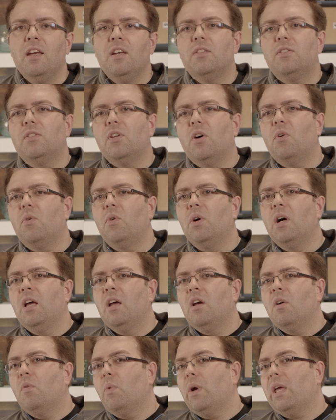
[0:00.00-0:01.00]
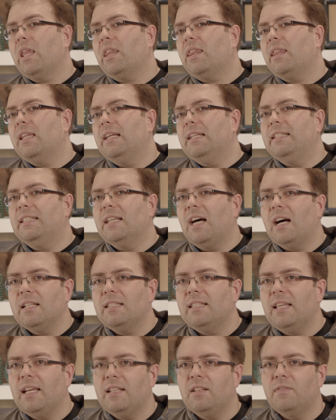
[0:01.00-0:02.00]
So with
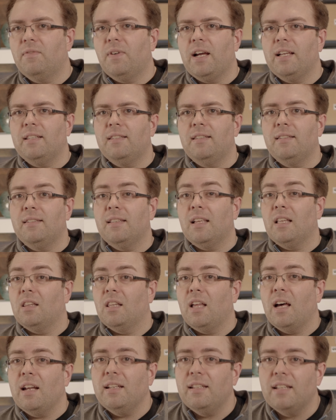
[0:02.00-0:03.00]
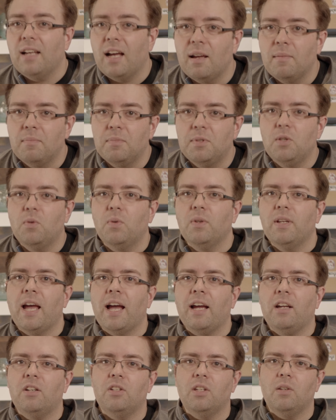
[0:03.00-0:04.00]
Dante devices, a lot of times you can
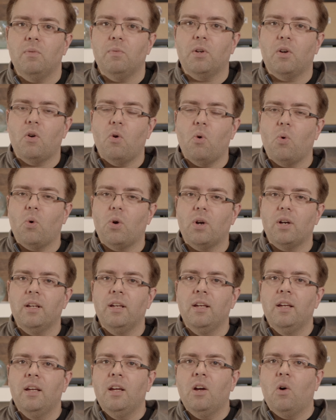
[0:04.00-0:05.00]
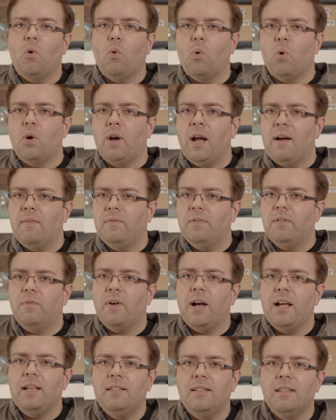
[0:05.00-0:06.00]
actually record or have
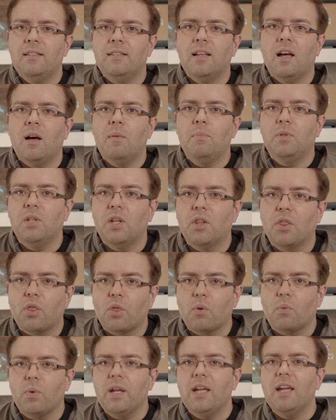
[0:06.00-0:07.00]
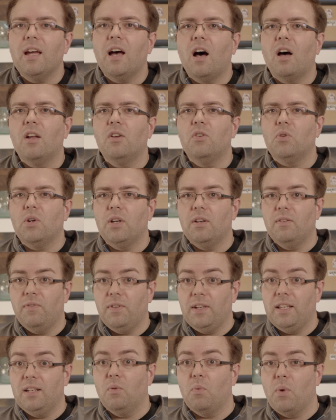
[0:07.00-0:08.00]
devices up to 300
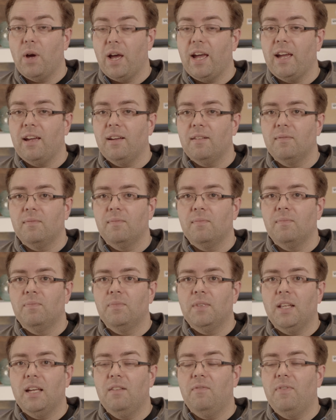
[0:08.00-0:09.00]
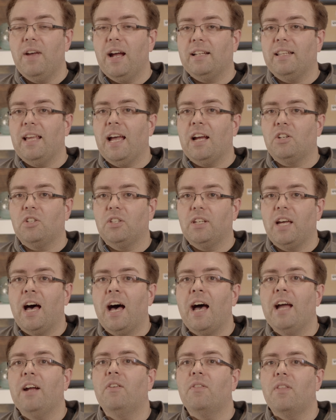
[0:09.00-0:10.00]
feet away. In fact, actually
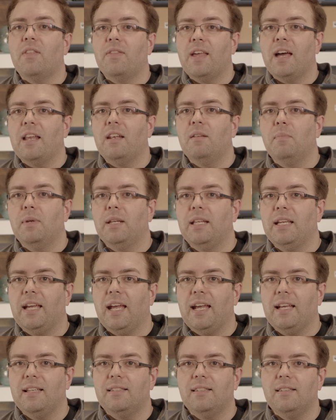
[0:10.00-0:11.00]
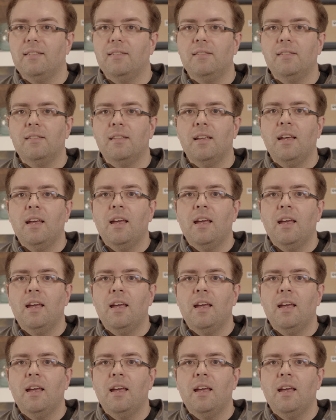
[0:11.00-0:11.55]
higher than that in many cases.